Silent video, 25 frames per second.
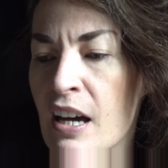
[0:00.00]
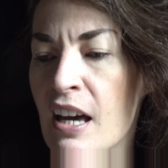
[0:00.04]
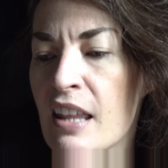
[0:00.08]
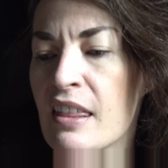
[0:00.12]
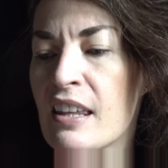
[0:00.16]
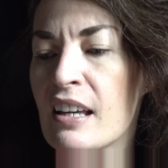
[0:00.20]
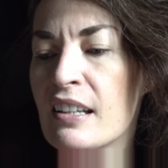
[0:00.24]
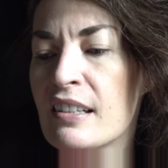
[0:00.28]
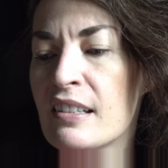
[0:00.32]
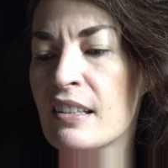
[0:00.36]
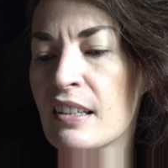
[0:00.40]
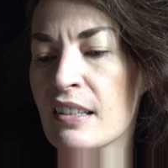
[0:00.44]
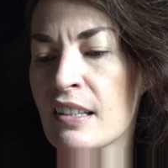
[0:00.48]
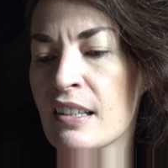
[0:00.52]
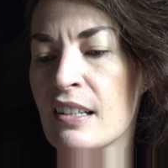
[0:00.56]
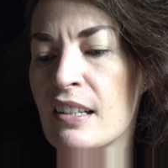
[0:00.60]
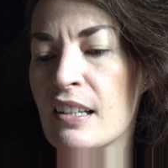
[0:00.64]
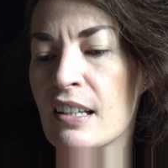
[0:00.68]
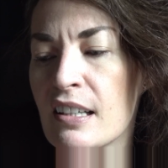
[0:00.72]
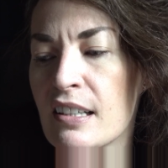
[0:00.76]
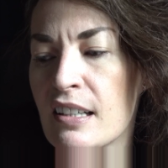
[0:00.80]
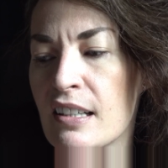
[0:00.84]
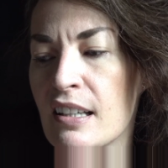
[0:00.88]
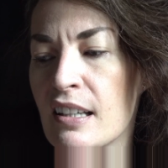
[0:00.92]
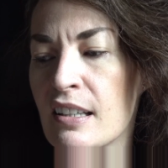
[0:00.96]
that doesn't
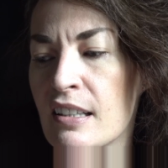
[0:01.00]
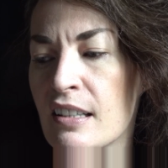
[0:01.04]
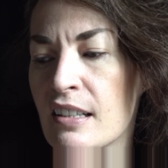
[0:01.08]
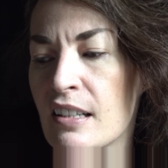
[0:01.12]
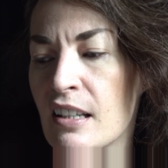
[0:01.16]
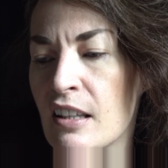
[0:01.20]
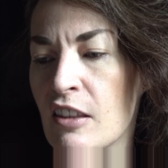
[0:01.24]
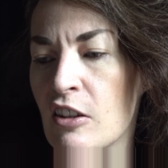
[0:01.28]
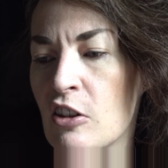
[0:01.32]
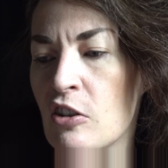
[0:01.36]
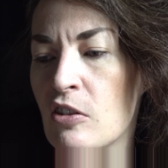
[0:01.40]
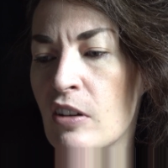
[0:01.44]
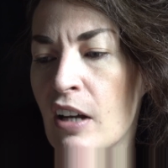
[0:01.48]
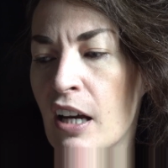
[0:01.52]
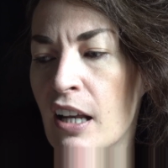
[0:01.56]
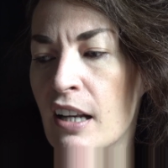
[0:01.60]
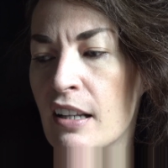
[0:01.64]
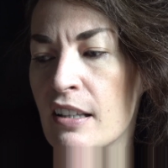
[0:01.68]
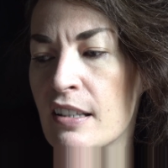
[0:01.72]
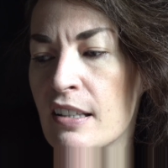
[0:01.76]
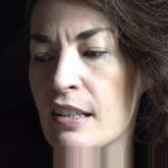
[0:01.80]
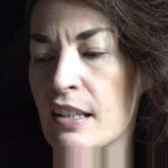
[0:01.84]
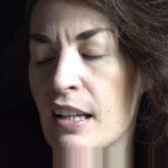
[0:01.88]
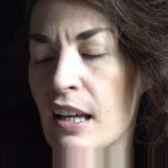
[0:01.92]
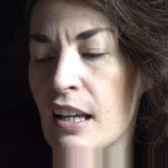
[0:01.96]
exist in the
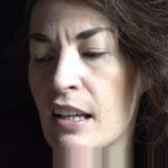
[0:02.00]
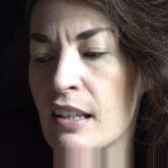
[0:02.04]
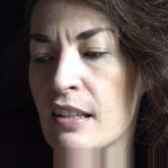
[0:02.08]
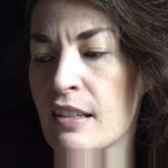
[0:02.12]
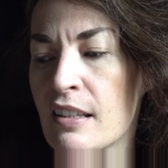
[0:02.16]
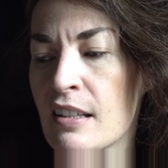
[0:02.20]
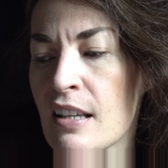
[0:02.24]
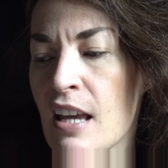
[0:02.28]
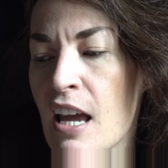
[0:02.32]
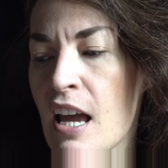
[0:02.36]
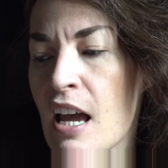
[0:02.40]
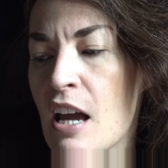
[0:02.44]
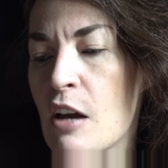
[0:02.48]
United States.